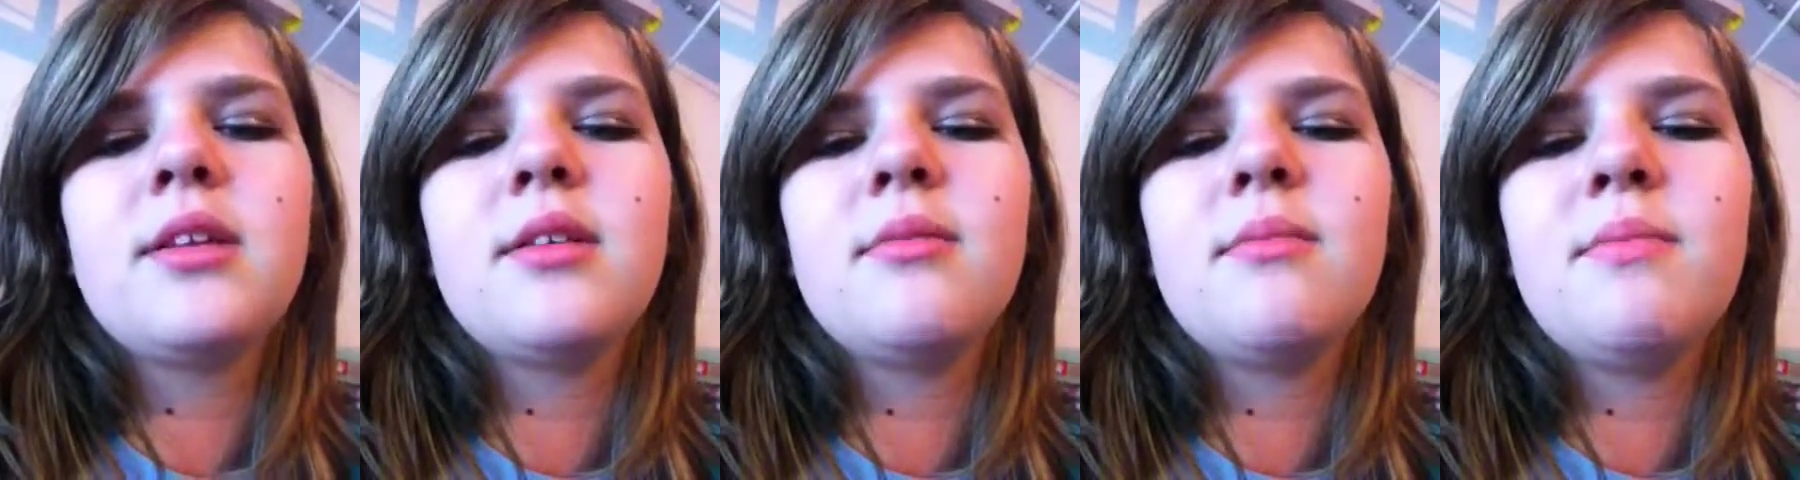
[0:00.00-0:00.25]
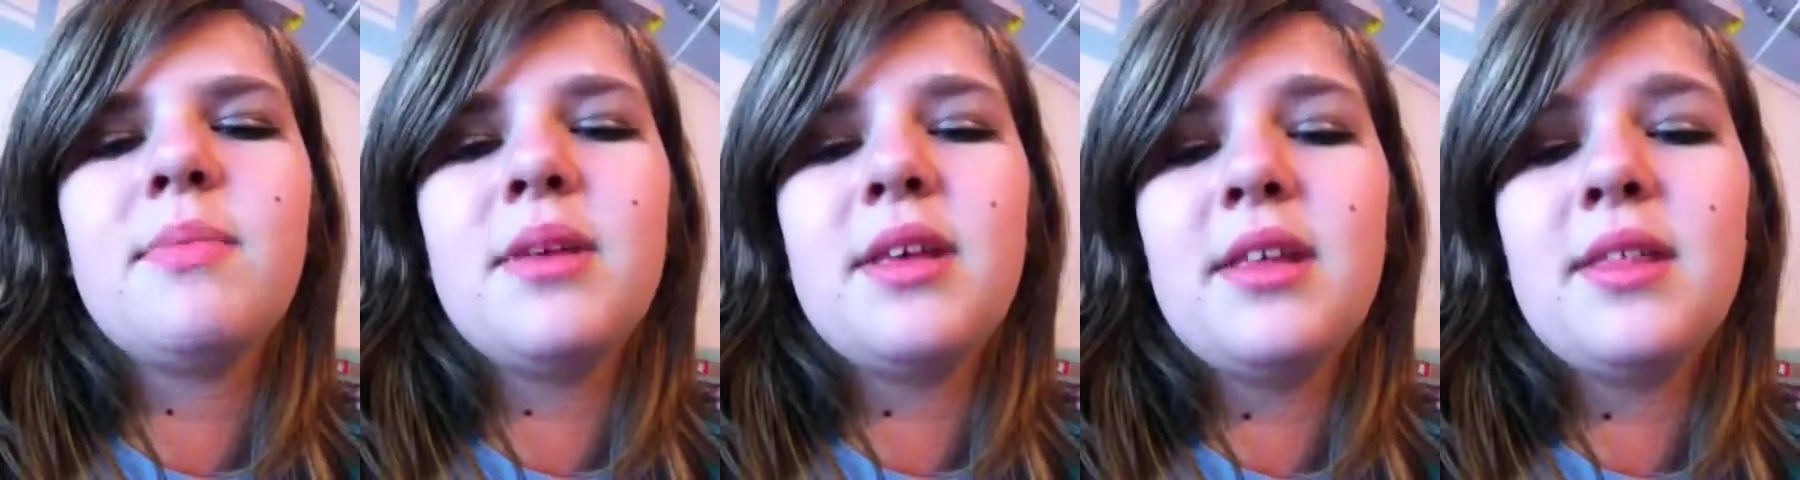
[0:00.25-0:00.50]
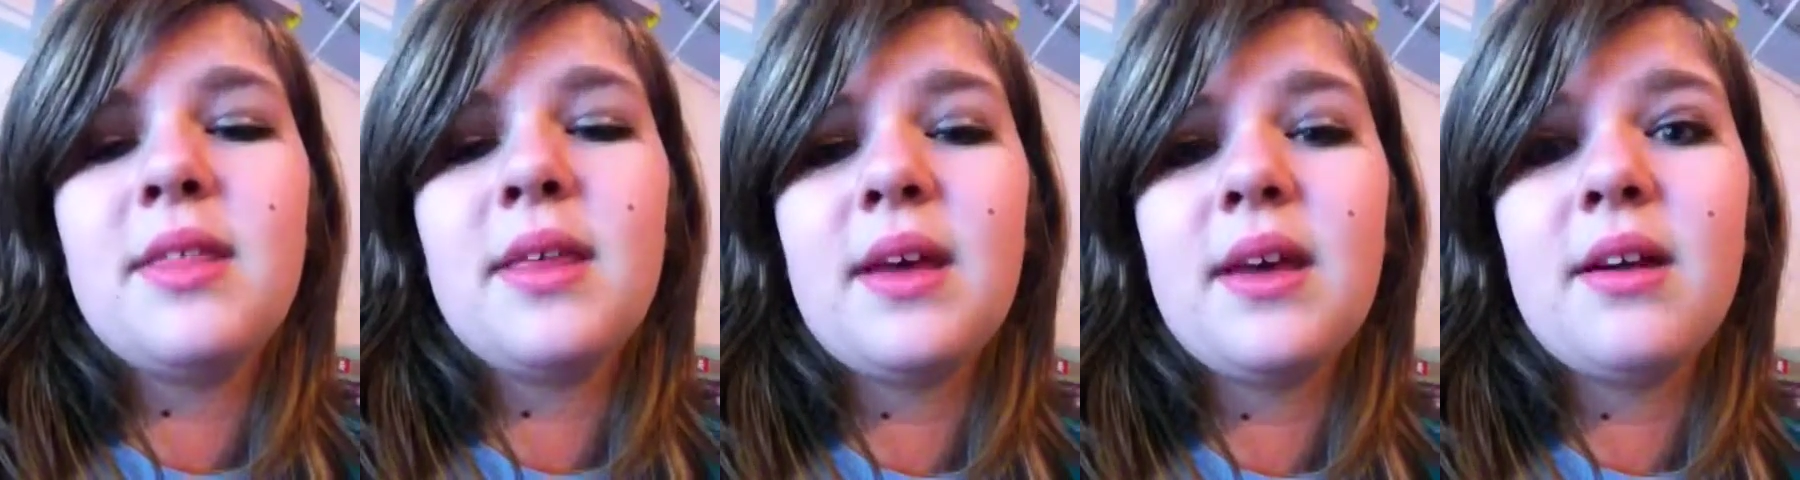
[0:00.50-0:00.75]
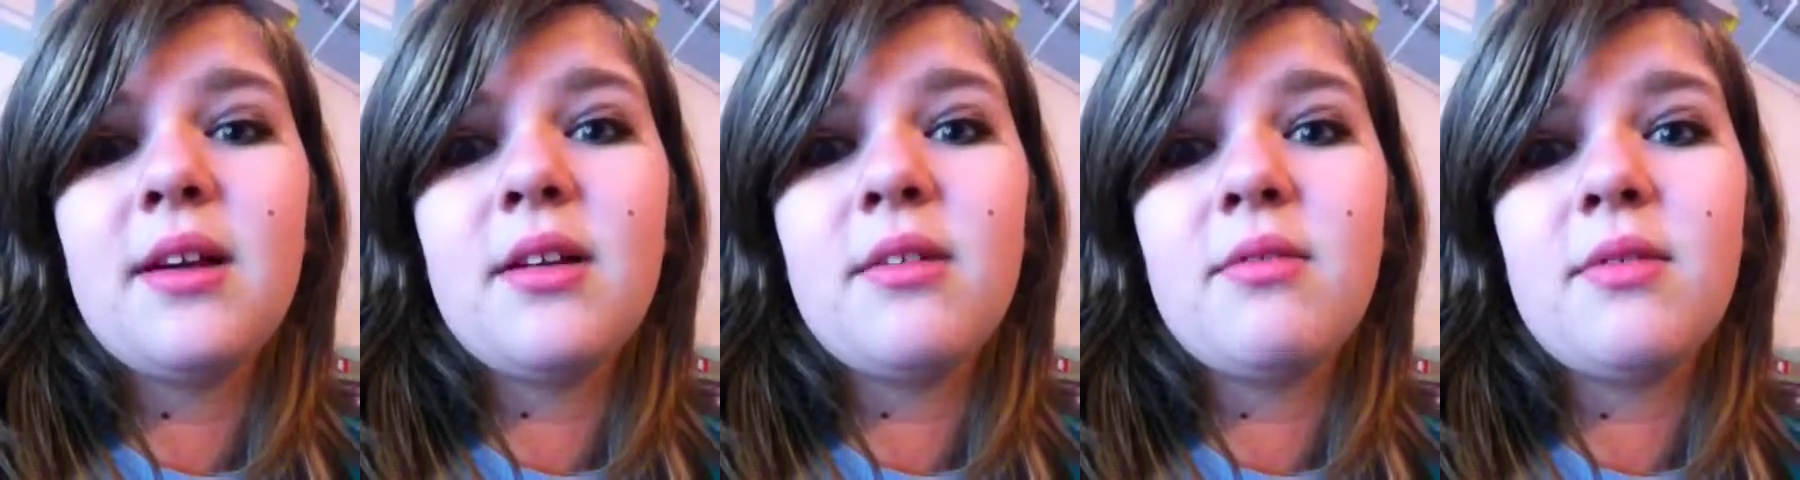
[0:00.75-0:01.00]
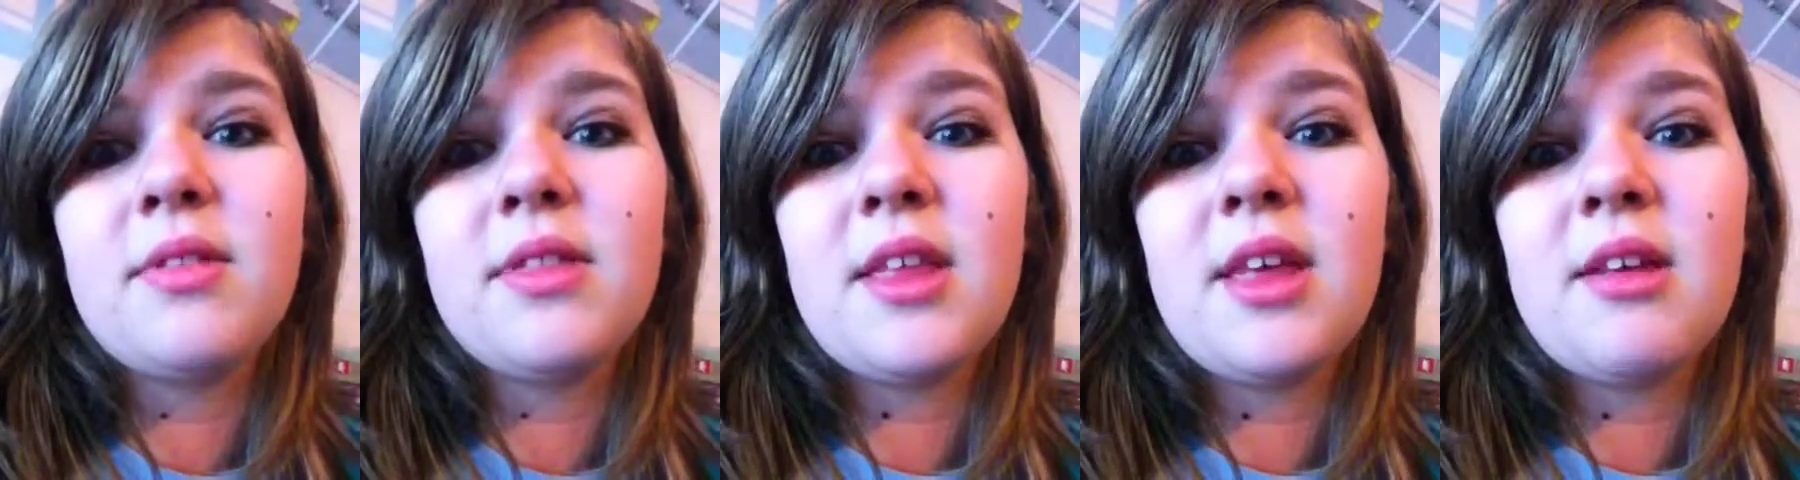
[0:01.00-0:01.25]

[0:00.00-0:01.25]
to be there with